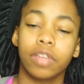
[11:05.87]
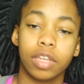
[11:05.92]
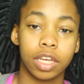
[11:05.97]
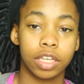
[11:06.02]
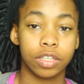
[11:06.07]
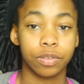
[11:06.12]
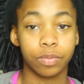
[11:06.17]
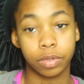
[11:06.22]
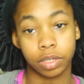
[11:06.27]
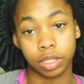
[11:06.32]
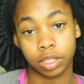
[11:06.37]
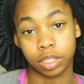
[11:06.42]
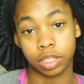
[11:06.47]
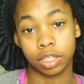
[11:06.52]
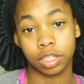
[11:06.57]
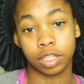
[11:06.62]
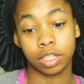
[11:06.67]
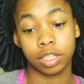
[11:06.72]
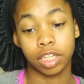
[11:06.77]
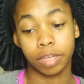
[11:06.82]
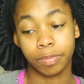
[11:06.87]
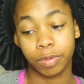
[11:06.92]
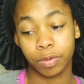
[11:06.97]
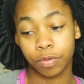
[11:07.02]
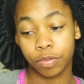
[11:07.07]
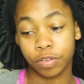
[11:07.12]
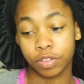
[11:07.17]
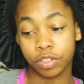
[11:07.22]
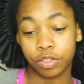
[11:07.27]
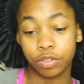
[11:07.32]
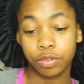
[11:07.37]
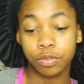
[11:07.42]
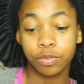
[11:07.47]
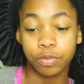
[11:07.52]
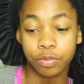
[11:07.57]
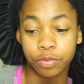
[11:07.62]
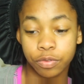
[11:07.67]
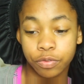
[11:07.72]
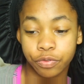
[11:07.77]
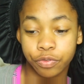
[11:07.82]
guys want to tell me what to
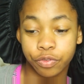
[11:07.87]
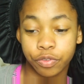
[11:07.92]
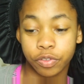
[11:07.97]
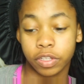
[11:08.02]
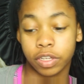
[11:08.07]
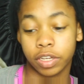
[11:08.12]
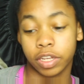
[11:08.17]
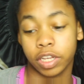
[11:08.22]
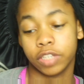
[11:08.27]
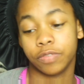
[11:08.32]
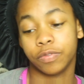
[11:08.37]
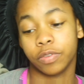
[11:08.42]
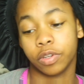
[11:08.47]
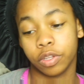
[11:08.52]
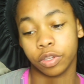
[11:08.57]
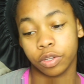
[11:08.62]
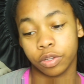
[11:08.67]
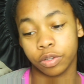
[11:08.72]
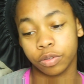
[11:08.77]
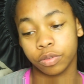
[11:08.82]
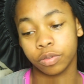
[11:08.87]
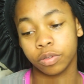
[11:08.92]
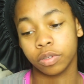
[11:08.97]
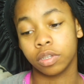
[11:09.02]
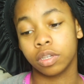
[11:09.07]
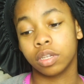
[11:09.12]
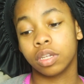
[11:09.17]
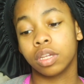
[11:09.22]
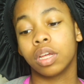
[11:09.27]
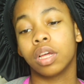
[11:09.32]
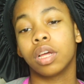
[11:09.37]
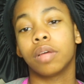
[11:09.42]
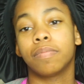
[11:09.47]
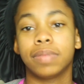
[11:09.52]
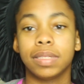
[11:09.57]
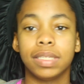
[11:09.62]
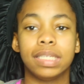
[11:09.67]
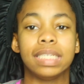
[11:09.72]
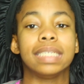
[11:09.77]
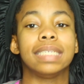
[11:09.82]
do for the next video,
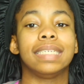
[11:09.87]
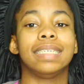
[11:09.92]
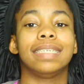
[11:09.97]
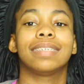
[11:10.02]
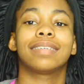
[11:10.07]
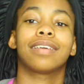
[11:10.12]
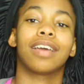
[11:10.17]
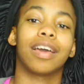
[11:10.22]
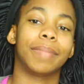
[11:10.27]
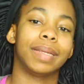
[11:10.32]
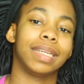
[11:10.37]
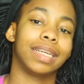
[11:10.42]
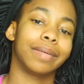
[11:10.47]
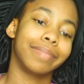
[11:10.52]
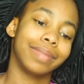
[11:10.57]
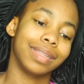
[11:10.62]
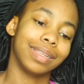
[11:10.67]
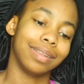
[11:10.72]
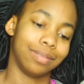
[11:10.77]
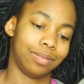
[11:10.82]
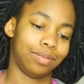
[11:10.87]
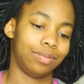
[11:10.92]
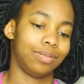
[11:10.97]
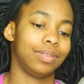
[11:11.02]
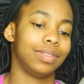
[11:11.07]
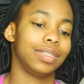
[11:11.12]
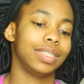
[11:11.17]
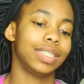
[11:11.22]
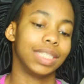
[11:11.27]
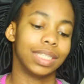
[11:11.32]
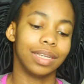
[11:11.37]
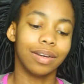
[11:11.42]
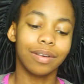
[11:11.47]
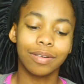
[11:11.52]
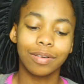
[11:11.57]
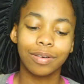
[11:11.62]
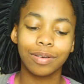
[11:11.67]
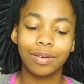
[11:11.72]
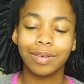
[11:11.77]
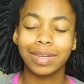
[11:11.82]
please comment down below.
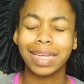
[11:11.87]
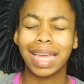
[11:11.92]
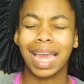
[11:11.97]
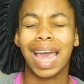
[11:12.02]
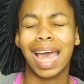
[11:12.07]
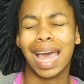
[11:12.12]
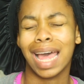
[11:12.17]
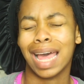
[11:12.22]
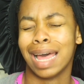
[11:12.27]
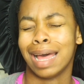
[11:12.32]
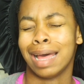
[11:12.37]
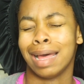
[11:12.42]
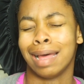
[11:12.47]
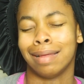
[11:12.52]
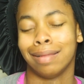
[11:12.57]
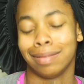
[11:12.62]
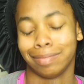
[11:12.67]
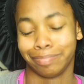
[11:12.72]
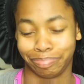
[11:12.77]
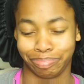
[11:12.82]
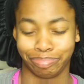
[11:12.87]
So yeah,